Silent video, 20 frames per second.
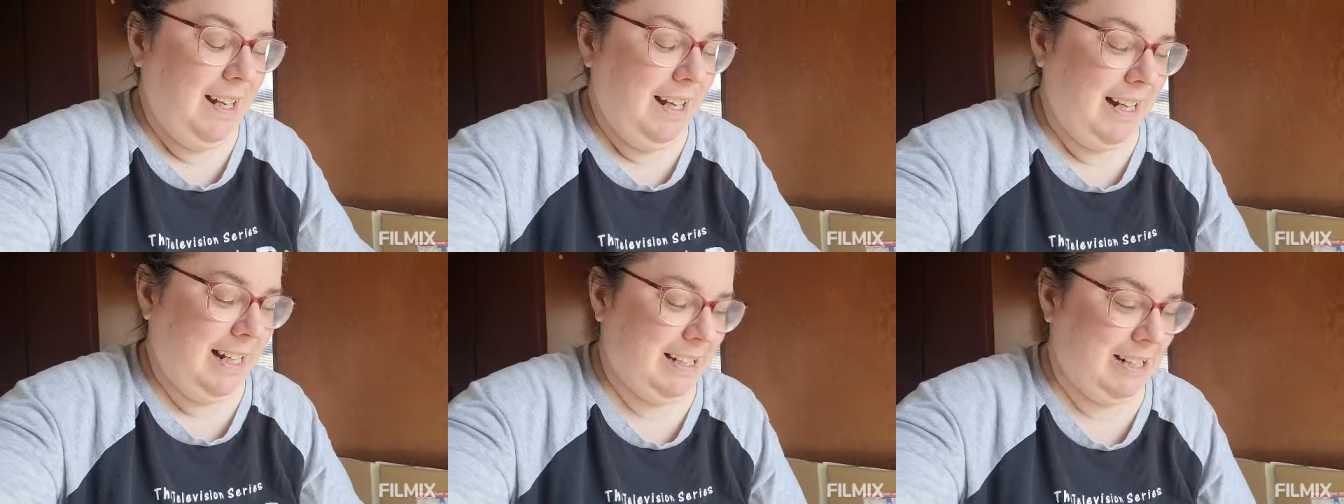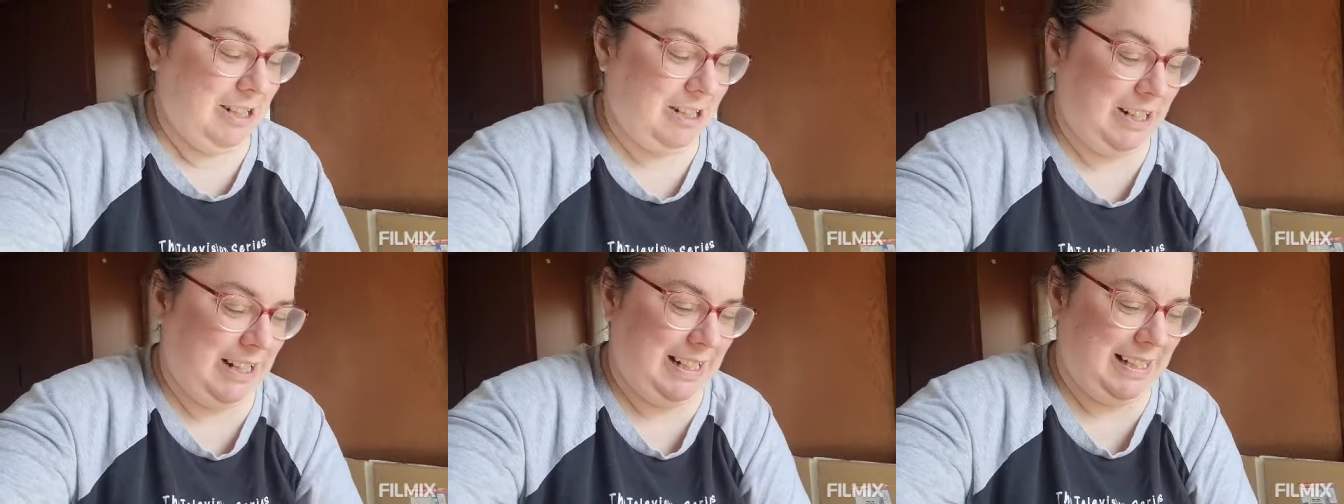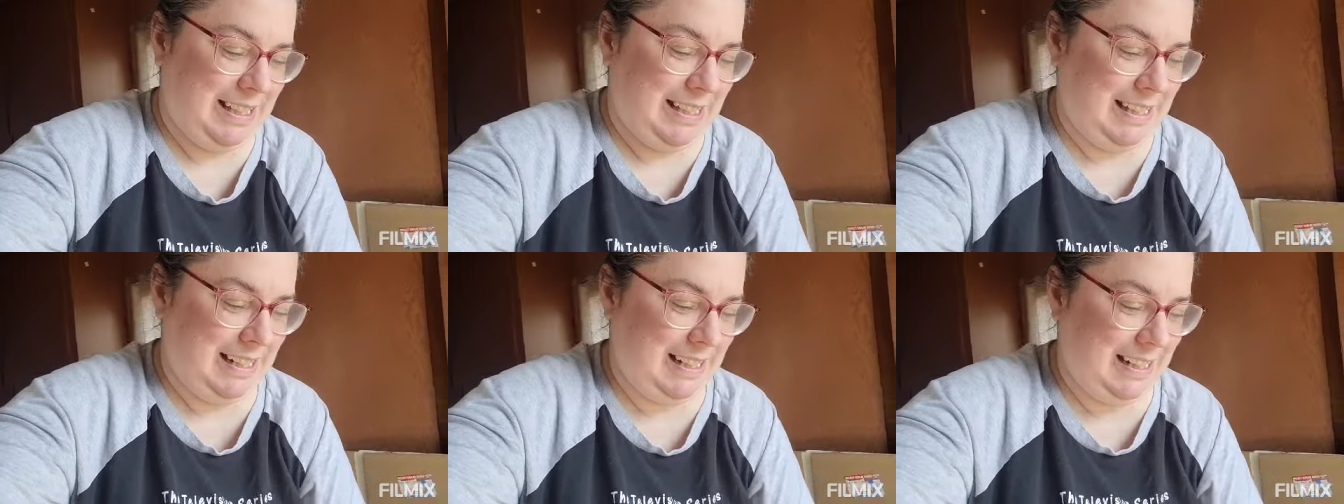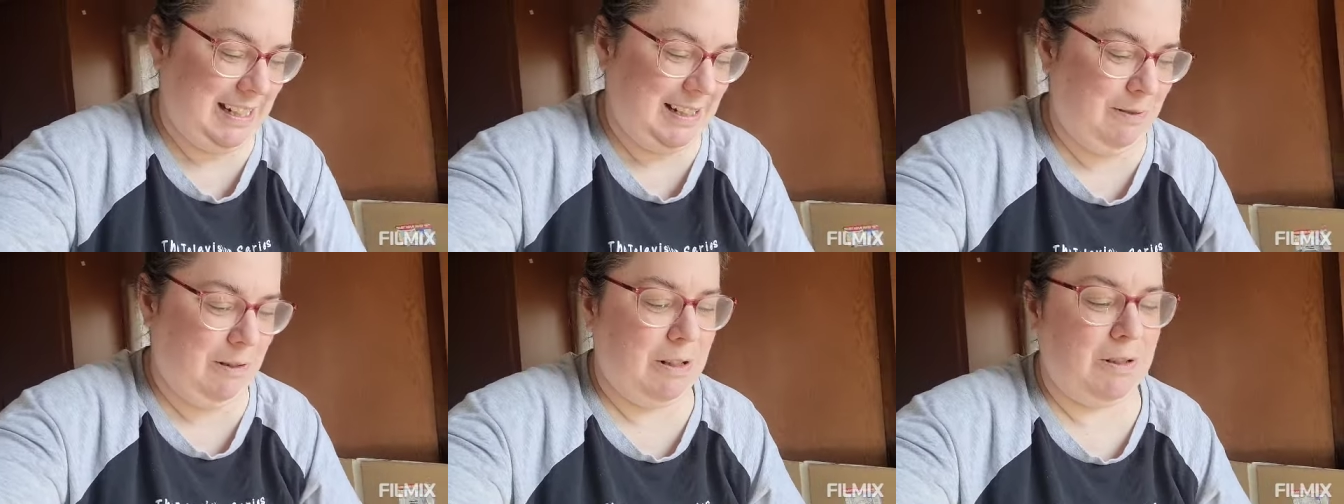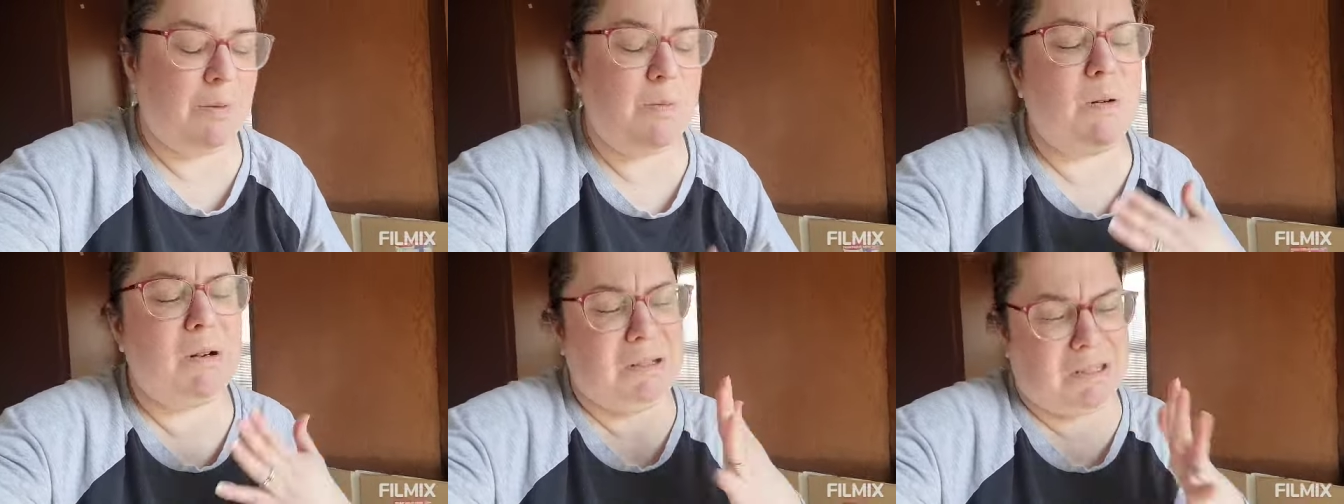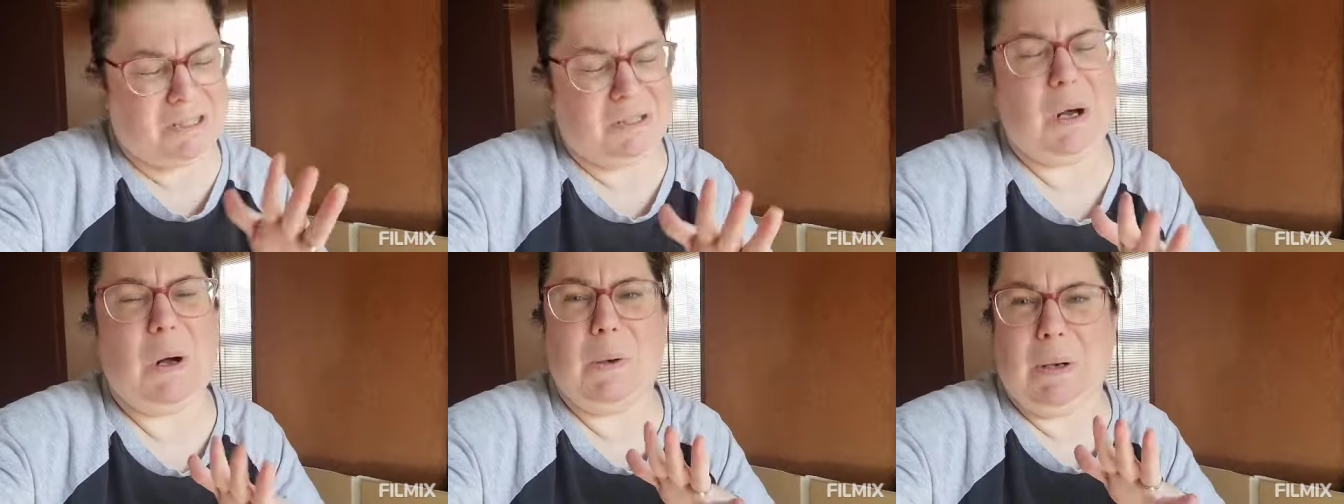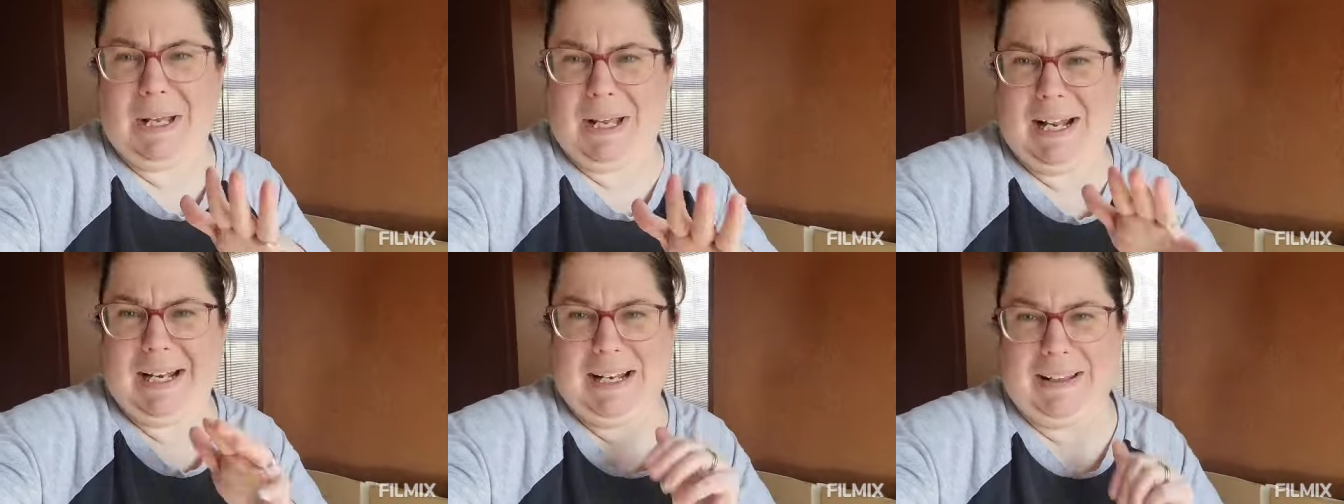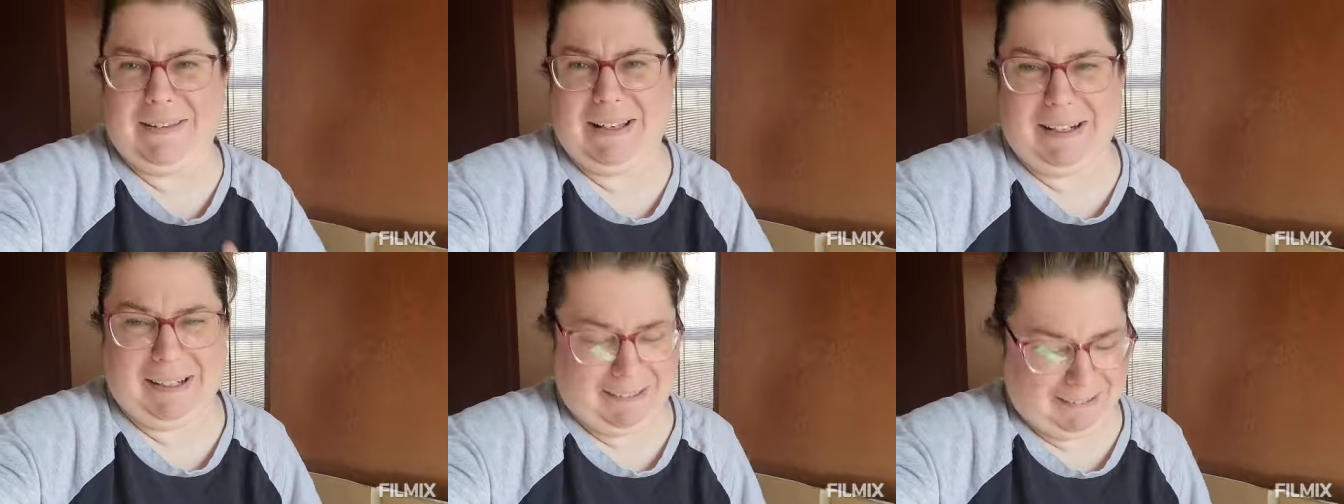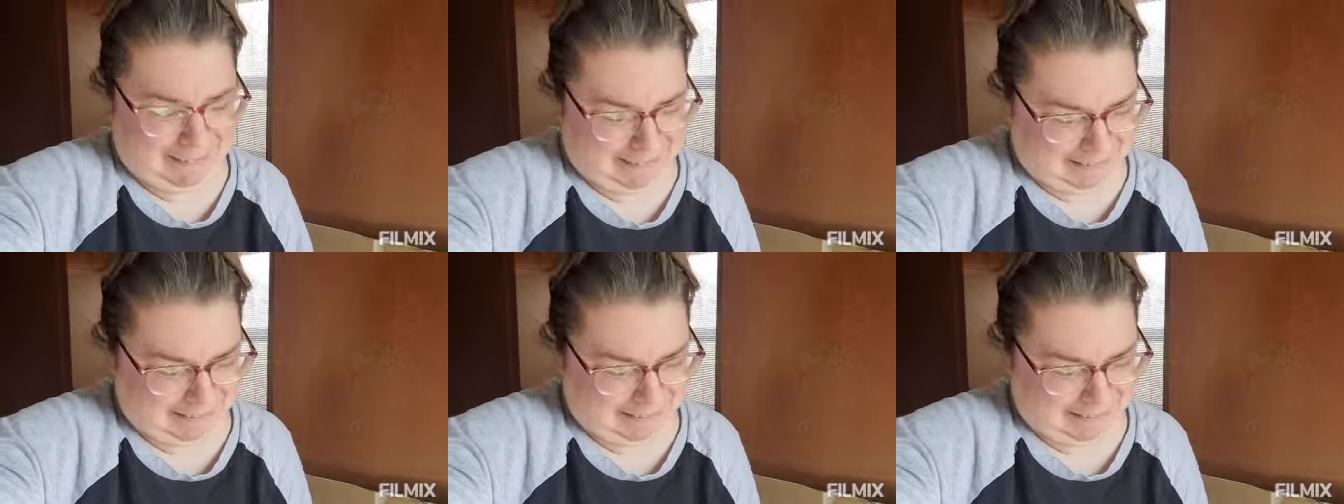That's just, we're, we're slowly getting there.